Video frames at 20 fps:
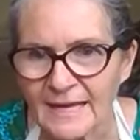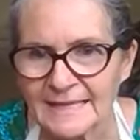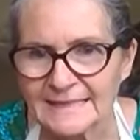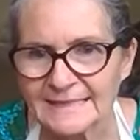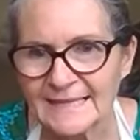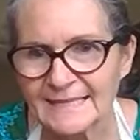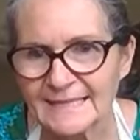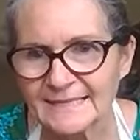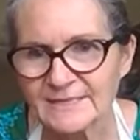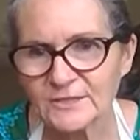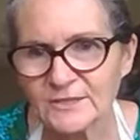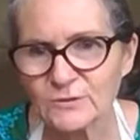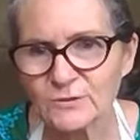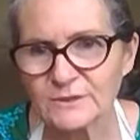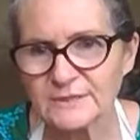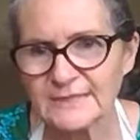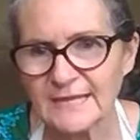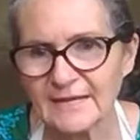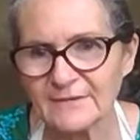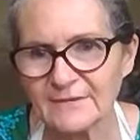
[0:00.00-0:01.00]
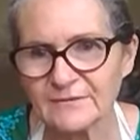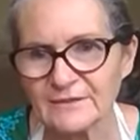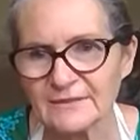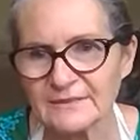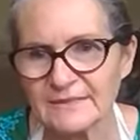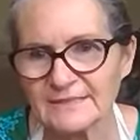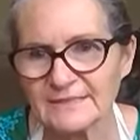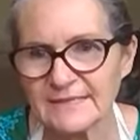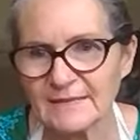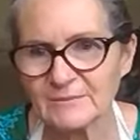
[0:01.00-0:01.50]
Yes, look,
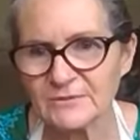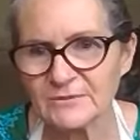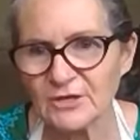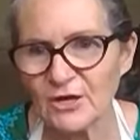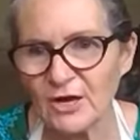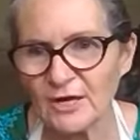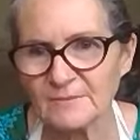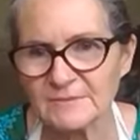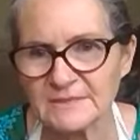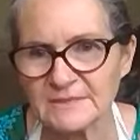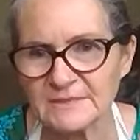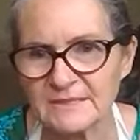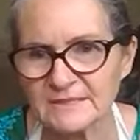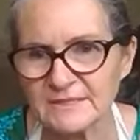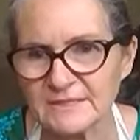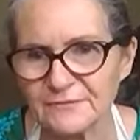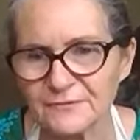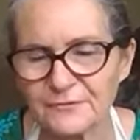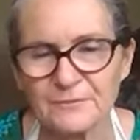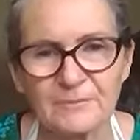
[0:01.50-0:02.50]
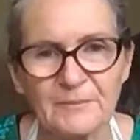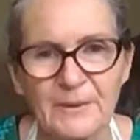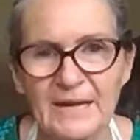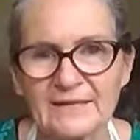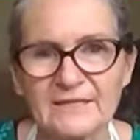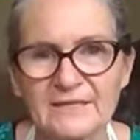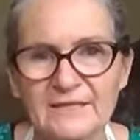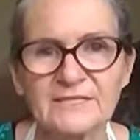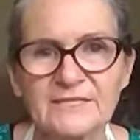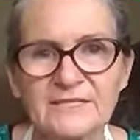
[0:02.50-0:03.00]
David, sometimes different
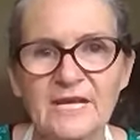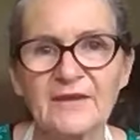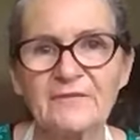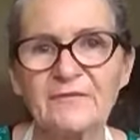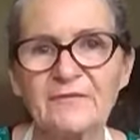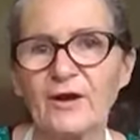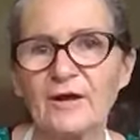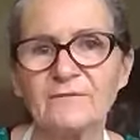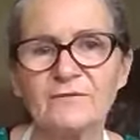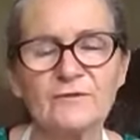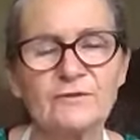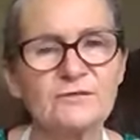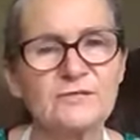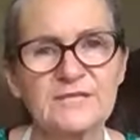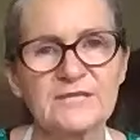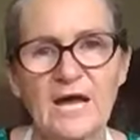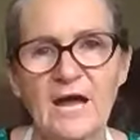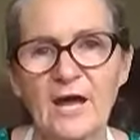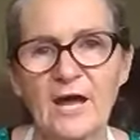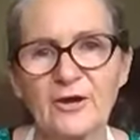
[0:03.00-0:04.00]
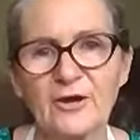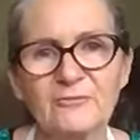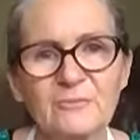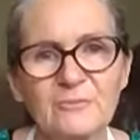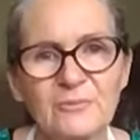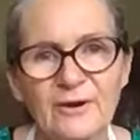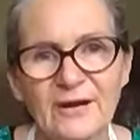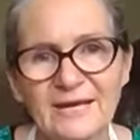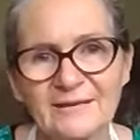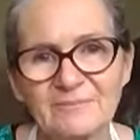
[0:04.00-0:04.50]
butters, if I've used the home
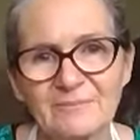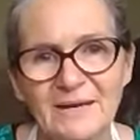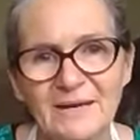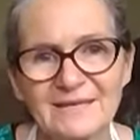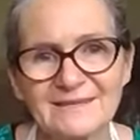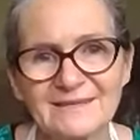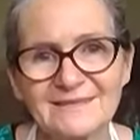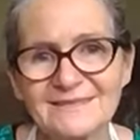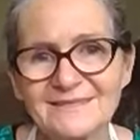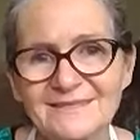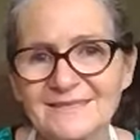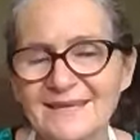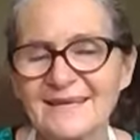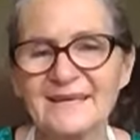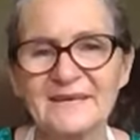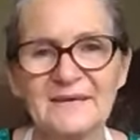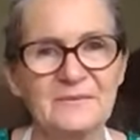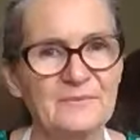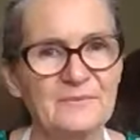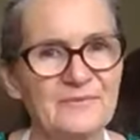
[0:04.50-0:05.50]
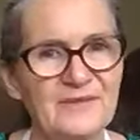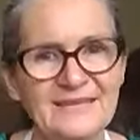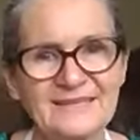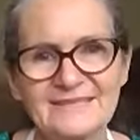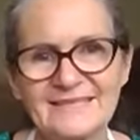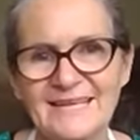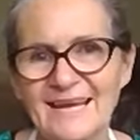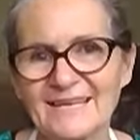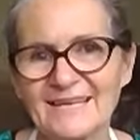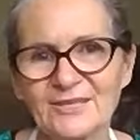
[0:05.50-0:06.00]
brand butters, they
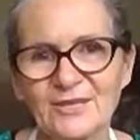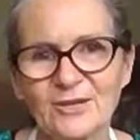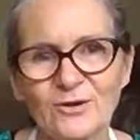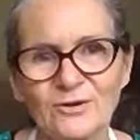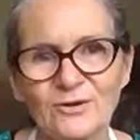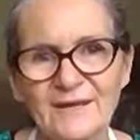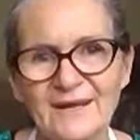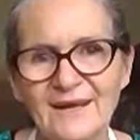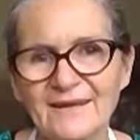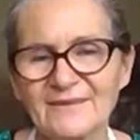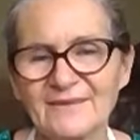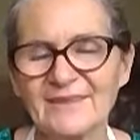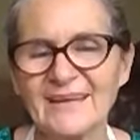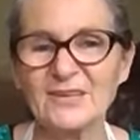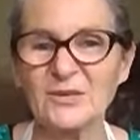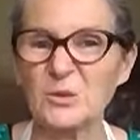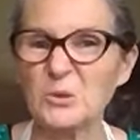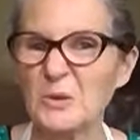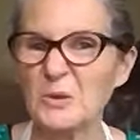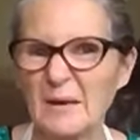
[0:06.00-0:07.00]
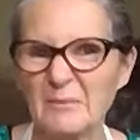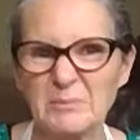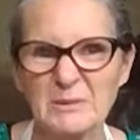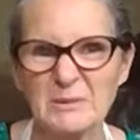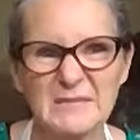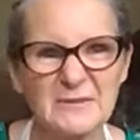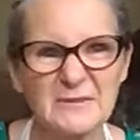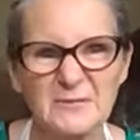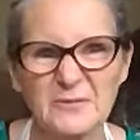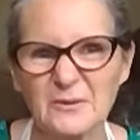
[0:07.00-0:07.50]
take longer, they cook up a
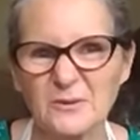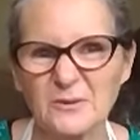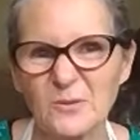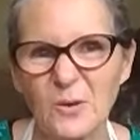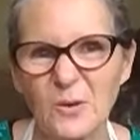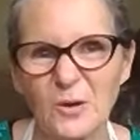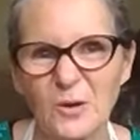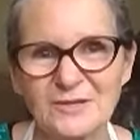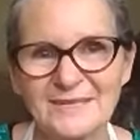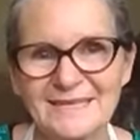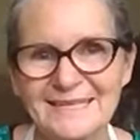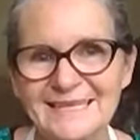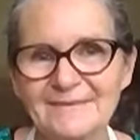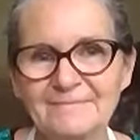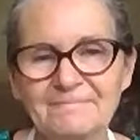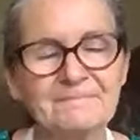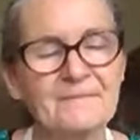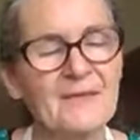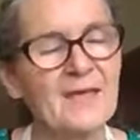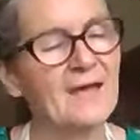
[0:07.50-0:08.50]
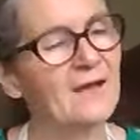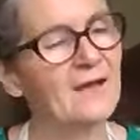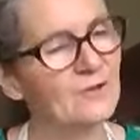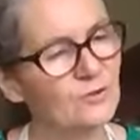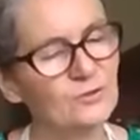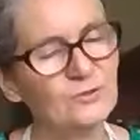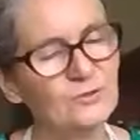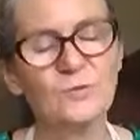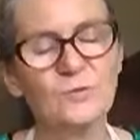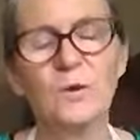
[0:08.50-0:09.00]
different quality.
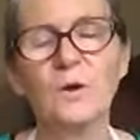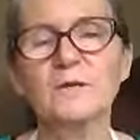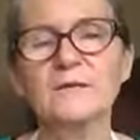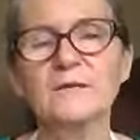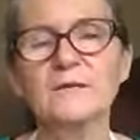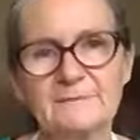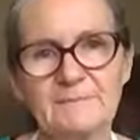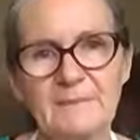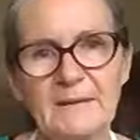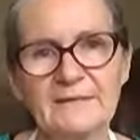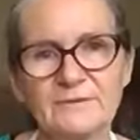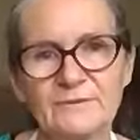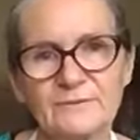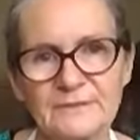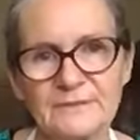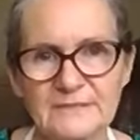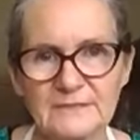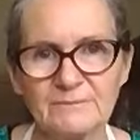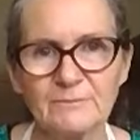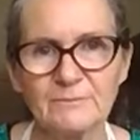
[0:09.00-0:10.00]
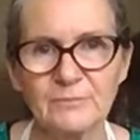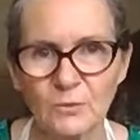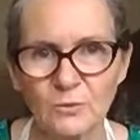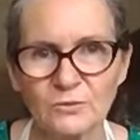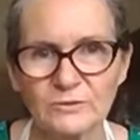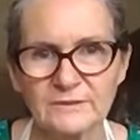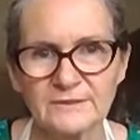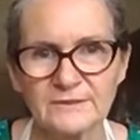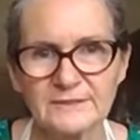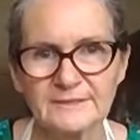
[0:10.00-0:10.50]
Good quality butter is
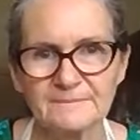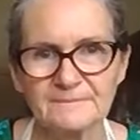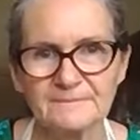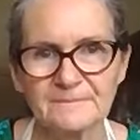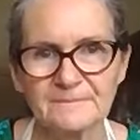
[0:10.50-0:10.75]
important.